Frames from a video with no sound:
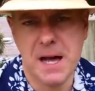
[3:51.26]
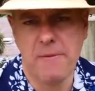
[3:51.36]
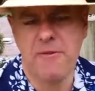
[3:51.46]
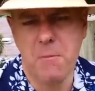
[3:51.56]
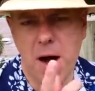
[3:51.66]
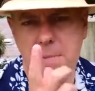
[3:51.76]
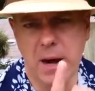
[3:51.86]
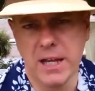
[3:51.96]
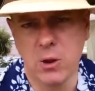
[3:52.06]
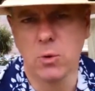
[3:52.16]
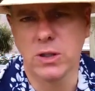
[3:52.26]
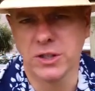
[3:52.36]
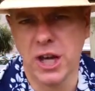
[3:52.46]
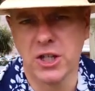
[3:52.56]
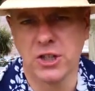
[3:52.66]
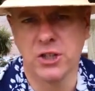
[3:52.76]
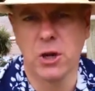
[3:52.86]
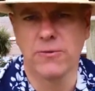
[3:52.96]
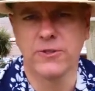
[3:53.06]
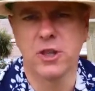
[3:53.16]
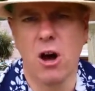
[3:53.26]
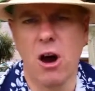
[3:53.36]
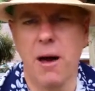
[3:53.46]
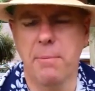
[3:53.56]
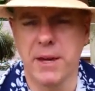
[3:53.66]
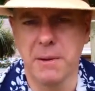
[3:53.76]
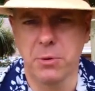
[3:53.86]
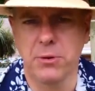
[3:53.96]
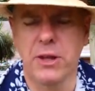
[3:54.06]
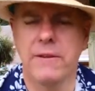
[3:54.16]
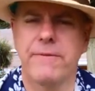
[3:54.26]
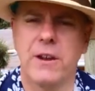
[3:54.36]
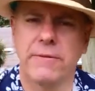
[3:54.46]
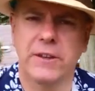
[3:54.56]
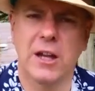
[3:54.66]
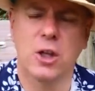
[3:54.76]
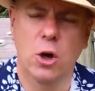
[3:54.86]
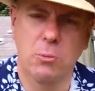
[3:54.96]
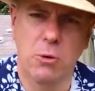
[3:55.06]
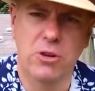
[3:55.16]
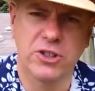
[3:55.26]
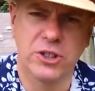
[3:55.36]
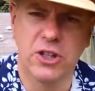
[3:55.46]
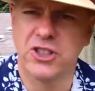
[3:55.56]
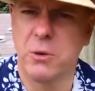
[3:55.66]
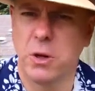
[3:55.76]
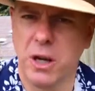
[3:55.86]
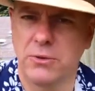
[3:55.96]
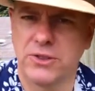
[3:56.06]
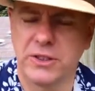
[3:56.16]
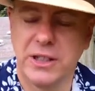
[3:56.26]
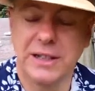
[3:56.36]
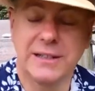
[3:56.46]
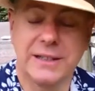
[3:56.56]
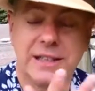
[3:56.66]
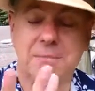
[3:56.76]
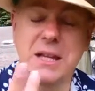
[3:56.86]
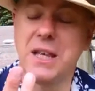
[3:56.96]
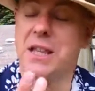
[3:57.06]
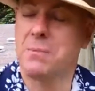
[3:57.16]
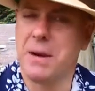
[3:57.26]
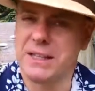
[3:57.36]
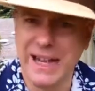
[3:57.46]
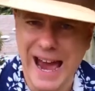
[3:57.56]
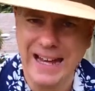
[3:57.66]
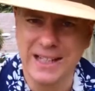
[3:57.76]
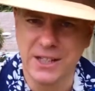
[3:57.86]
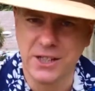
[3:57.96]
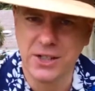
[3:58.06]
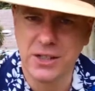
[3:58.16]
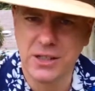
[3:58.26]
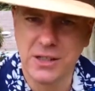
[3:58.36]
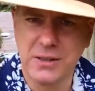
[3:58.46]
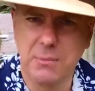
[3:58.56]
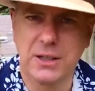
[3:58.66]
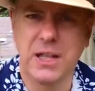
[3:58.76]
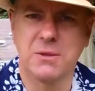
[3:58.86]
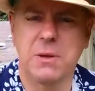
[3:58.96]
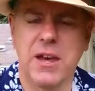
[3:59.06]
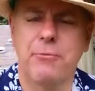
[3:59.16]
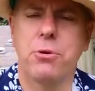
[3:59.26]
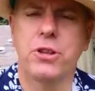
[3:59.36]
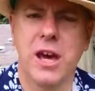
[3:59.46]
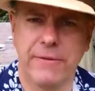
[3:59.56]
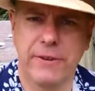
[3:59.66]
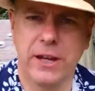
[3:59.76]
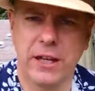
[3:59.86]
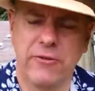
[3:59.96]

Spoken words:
And for my money, organisations often hire people that they feel have done a lot more research than anyone else. Doesn't mean they're the best candidates, but it does mean they've put the effort in.